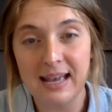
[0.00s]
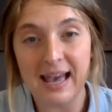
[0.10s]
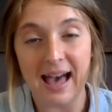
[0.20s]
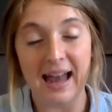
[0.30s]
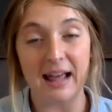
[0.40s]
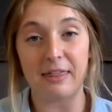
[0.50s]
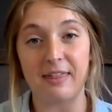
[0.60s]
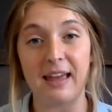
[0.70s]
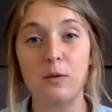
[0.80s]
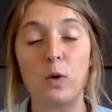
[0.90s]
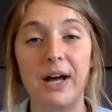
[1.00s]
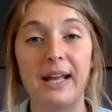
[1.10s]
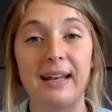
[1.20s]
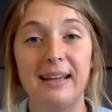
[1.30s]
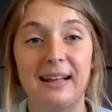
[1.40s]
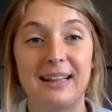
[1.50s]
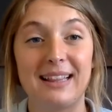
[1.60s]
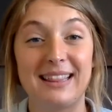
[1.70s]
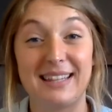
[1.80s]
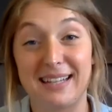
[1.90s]
And I think what
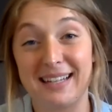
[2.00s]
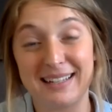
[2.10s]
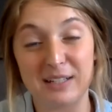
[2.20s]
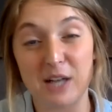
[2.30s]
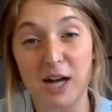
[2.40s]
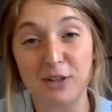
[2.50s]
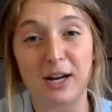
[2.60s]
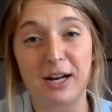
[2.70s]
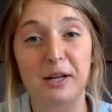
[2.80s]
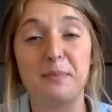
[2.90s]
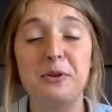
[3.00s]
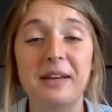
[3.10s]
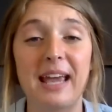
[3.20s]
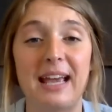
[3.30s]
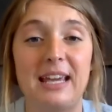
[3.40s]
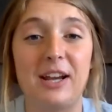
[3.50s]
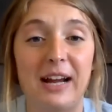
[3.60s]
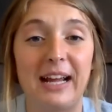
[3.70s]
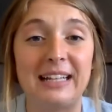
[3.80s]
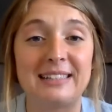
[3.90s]
God's trying to communicate here
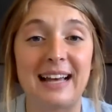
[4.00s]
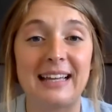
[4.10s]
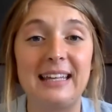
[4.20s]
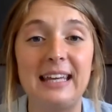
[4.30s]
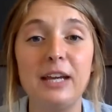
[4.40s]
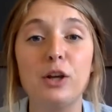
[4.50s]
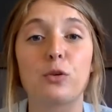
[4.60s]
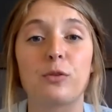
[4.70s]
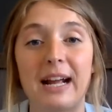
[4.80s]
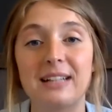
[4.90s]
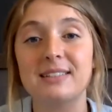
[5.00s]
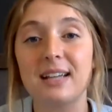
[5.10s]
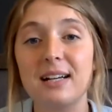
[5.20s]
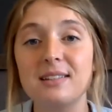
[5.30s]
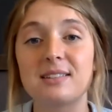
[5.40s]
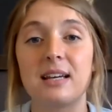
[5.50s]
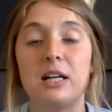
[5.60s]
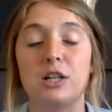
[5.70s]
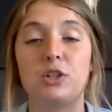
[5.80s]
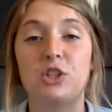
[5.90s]
is that he grants us
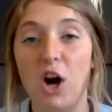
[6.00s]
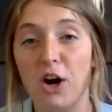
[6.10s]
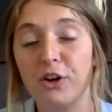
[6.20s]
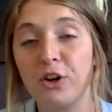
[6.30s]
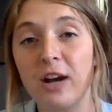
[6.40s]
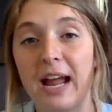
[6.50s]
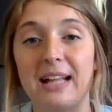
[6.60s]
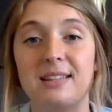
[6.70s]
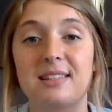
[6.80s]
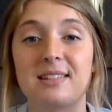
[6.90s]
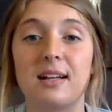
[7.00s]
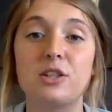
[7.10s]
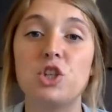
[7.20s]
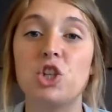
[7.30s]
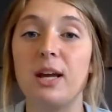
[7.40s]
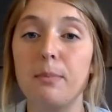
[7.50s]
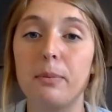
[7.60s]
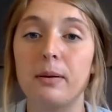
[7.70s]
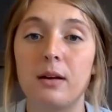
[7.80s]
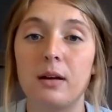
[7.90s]
daughter and sonship
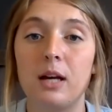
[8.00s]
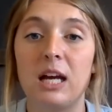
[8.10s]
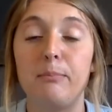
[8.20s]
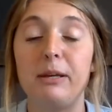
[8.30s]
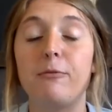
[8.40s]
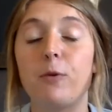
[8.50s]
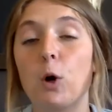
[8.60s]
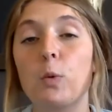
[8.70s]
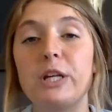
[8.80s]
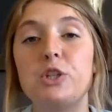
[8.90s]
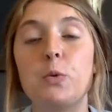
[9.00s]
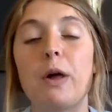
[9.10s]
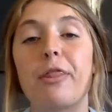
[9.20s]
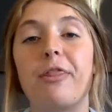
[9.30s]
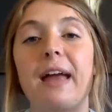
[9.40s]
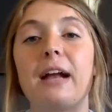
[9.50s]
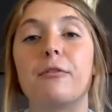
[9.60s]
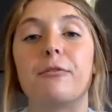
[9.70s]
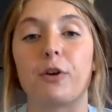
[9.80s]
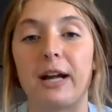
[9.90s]
before we do a thing
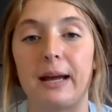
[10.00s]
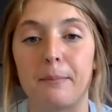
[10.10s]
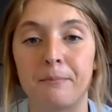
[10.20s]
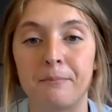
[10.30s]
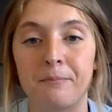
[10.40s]
for him.